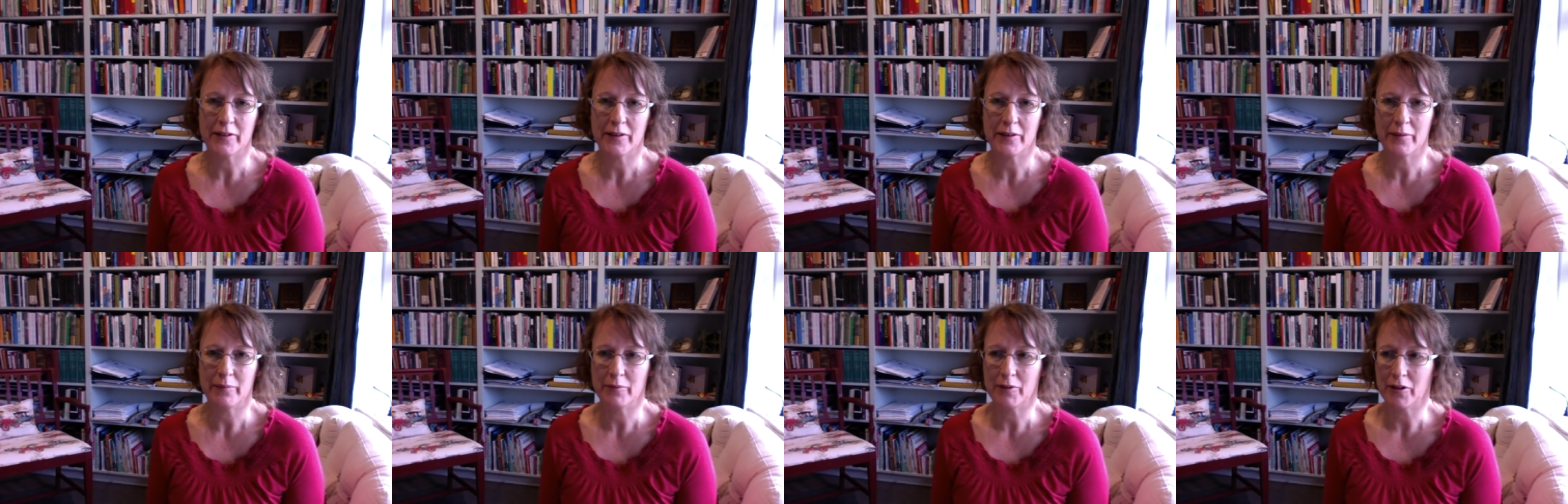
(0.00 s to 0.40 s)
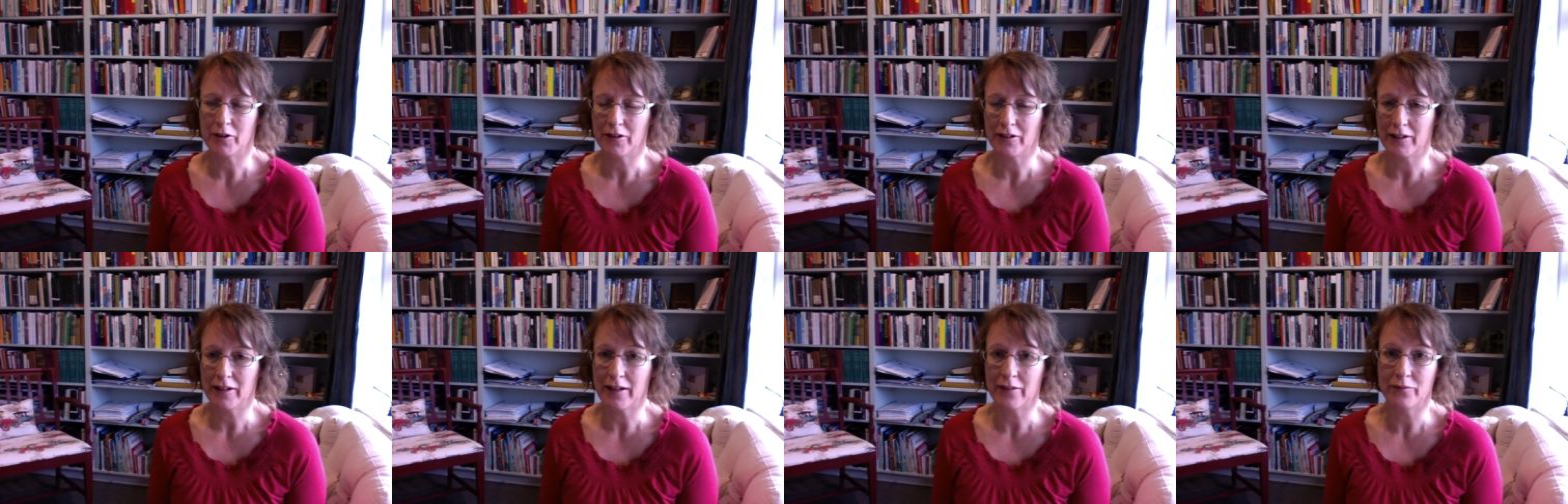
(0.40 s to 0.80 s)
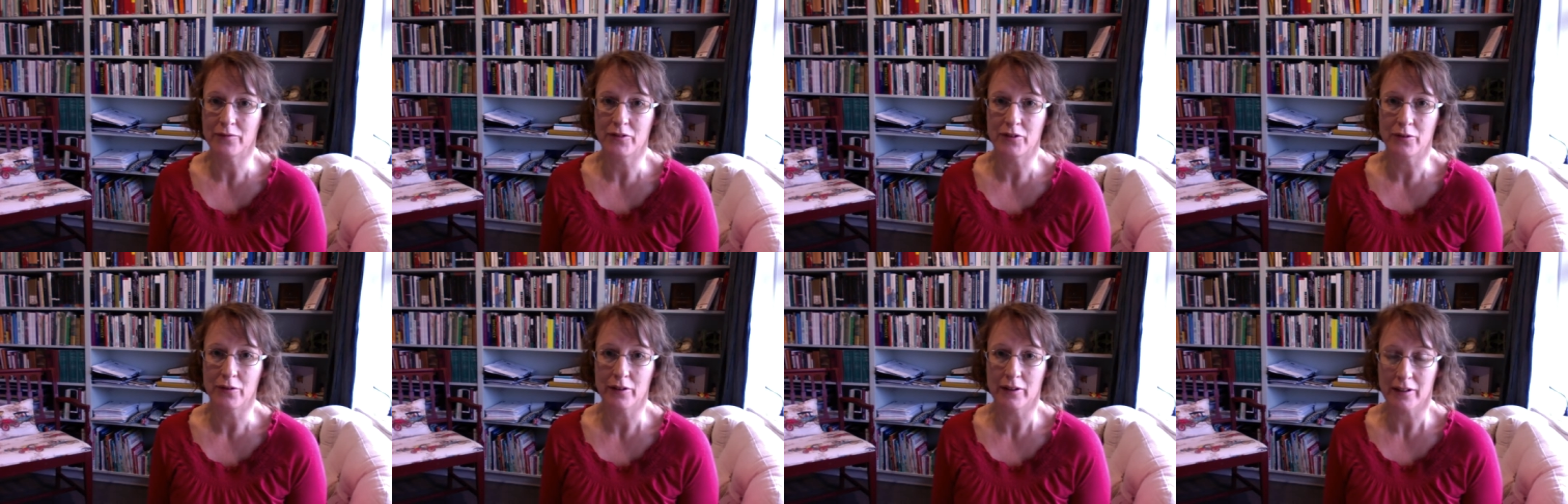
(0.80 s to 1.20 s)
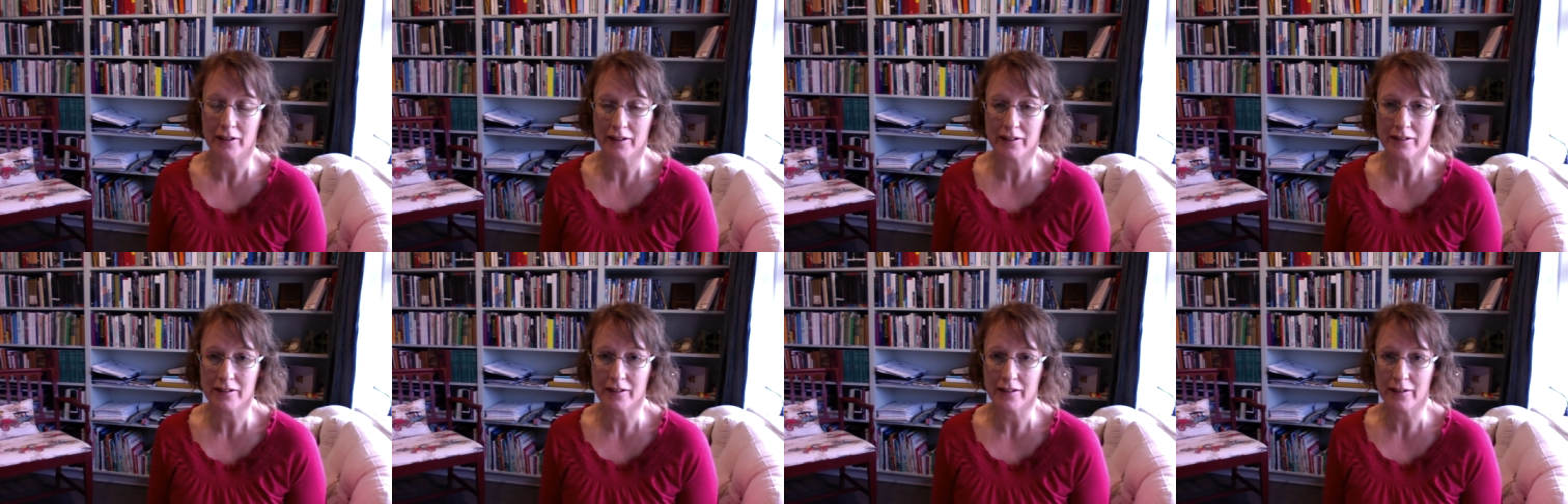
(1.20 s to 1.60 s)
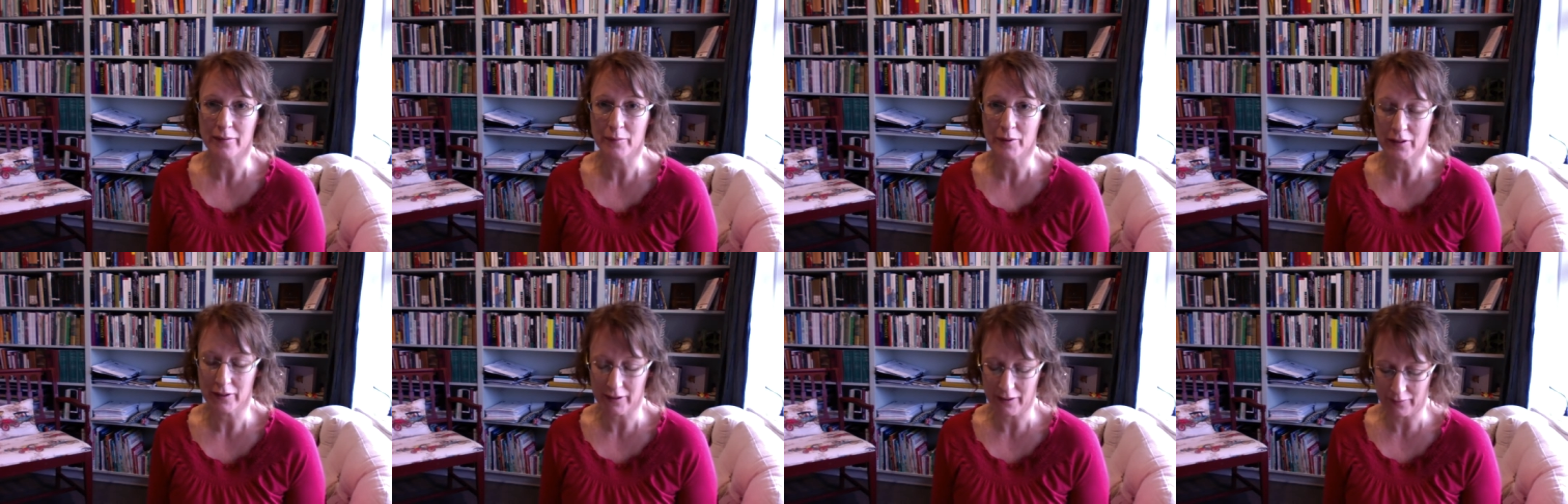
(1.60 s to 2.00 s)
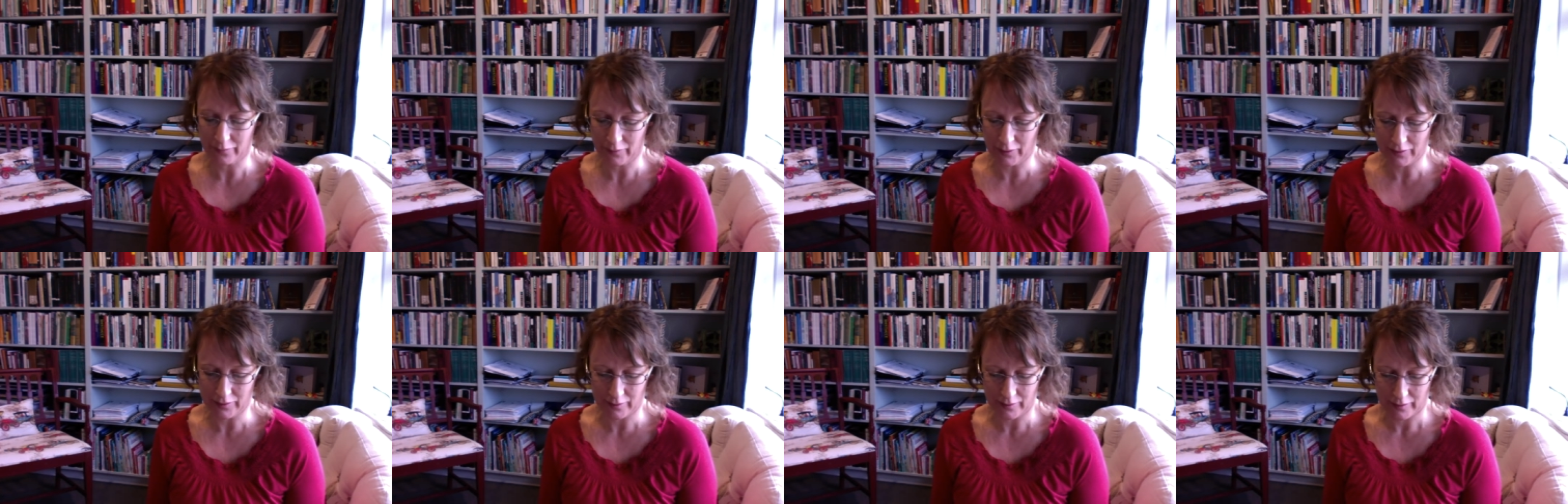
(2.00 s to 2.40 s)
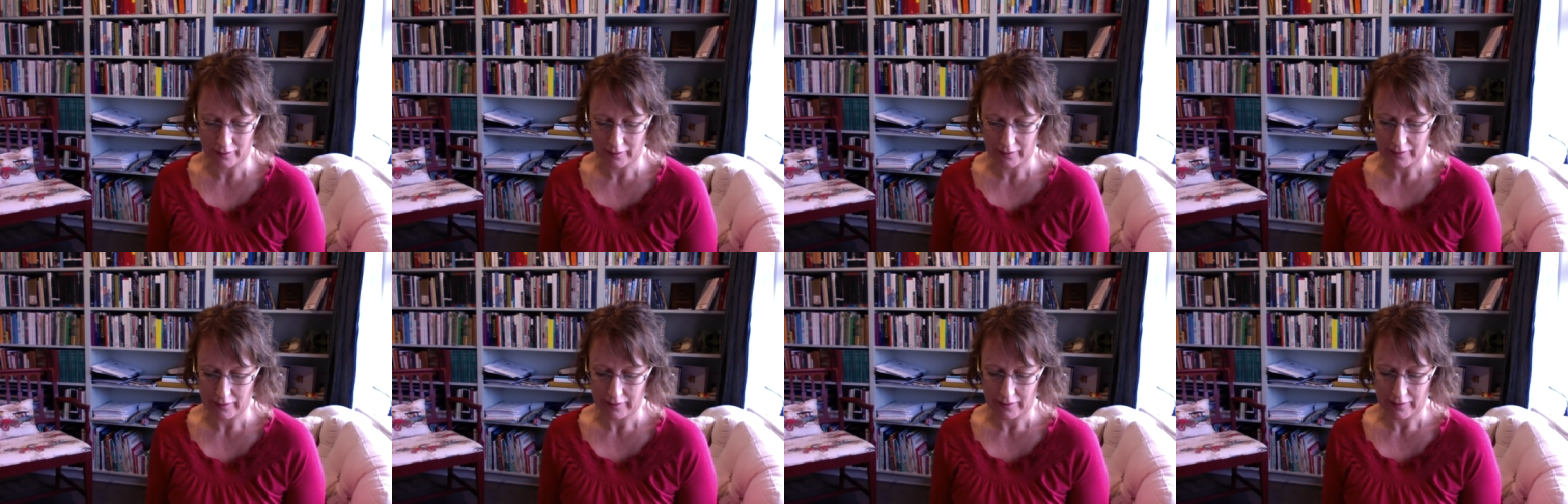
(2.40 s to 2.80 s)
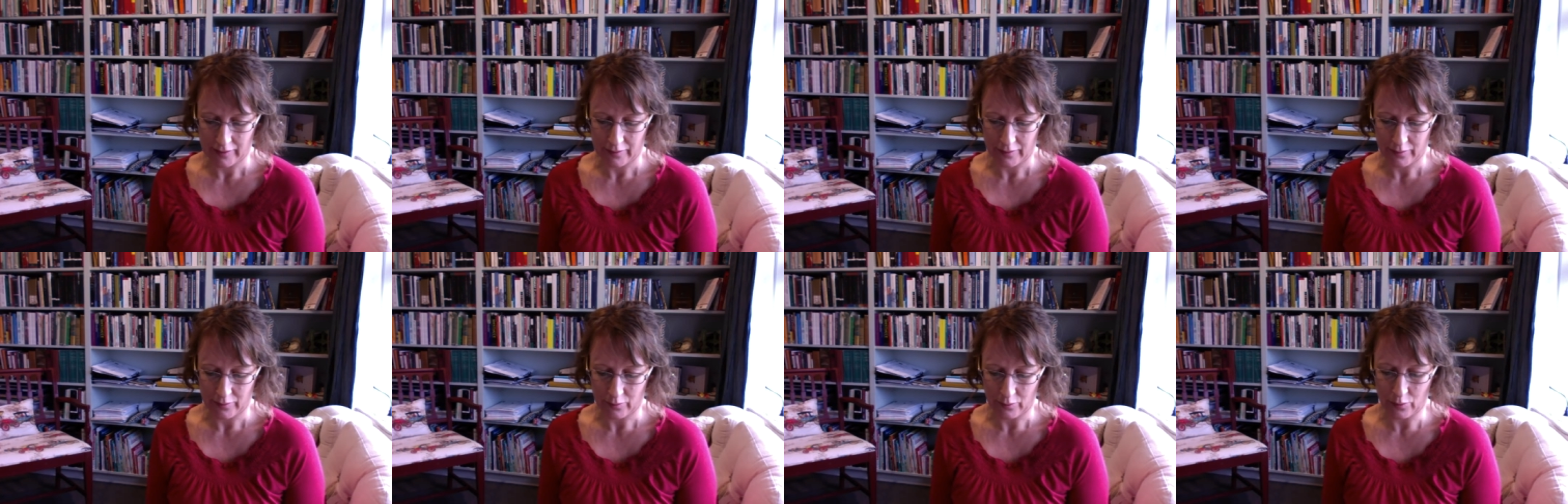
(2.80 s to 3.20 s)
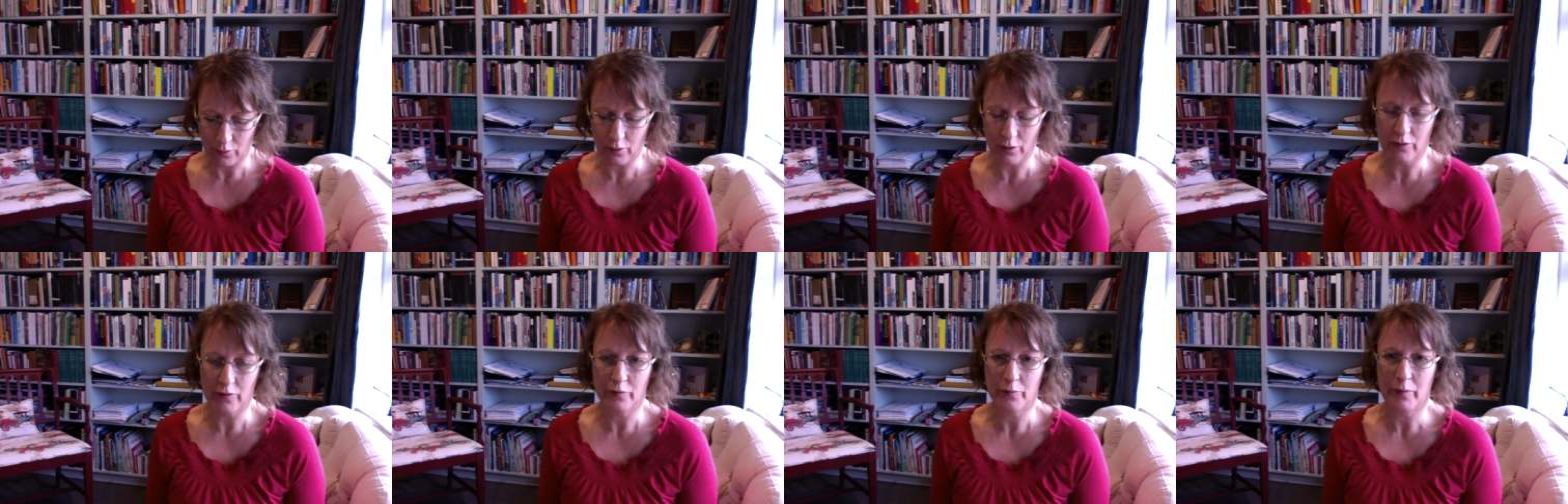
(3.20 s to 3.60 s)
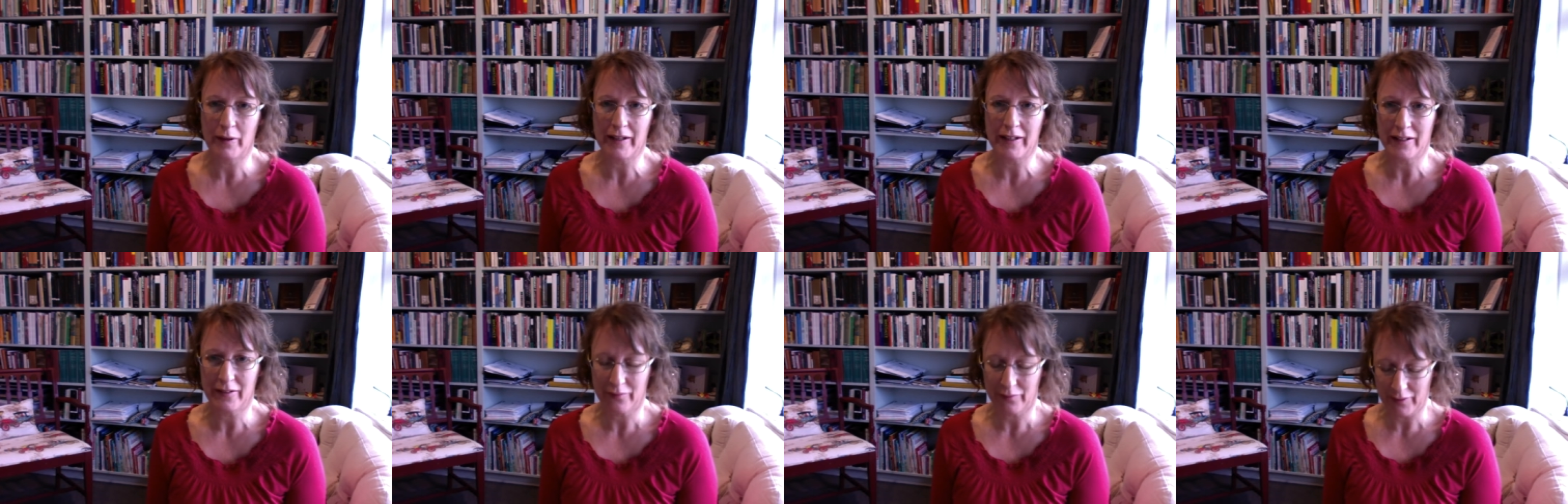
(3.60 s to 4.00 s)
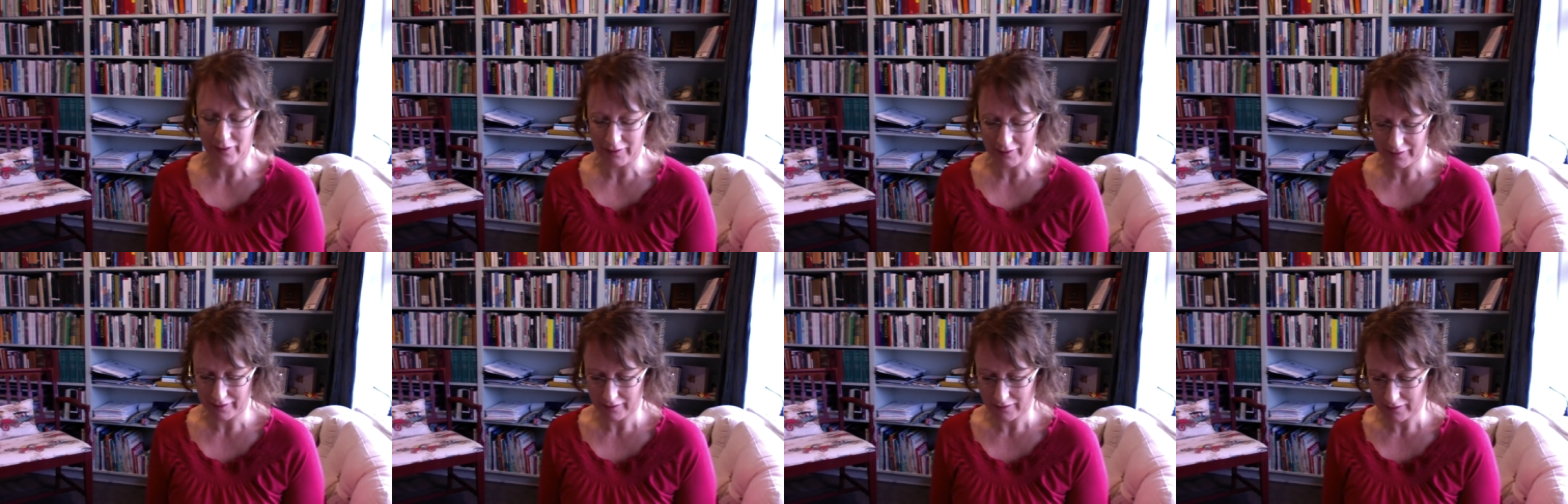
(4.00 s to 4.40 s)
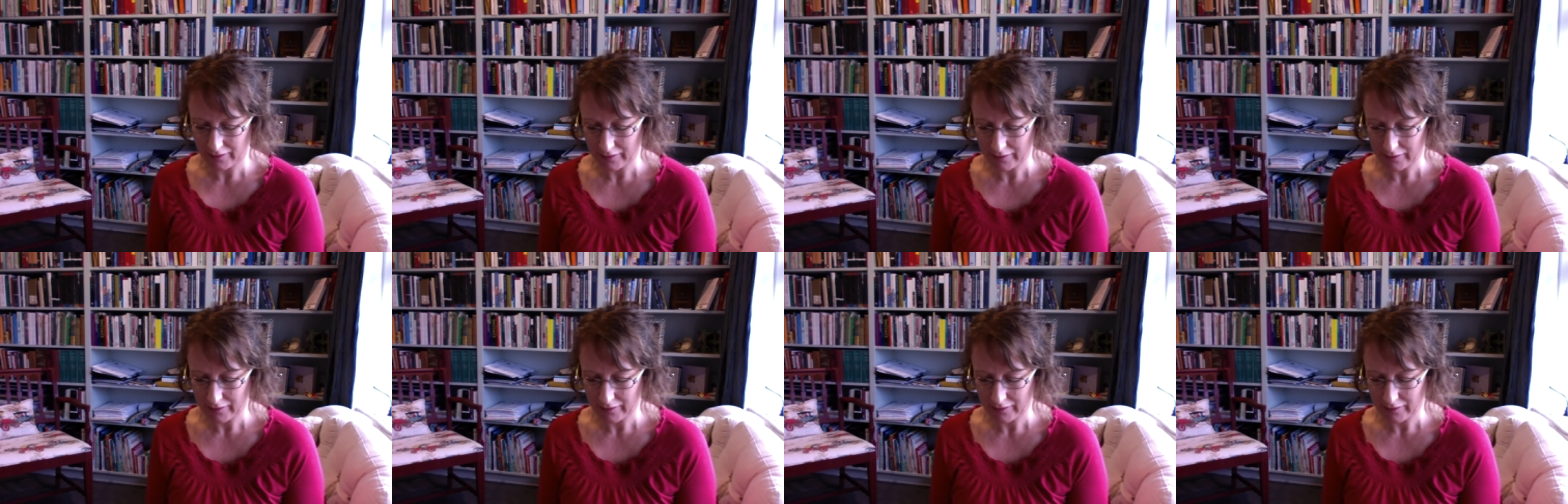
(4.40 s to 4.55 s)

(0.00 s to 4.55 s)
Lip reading: I'm going to love doing it, and I'm going to give it all of my effort.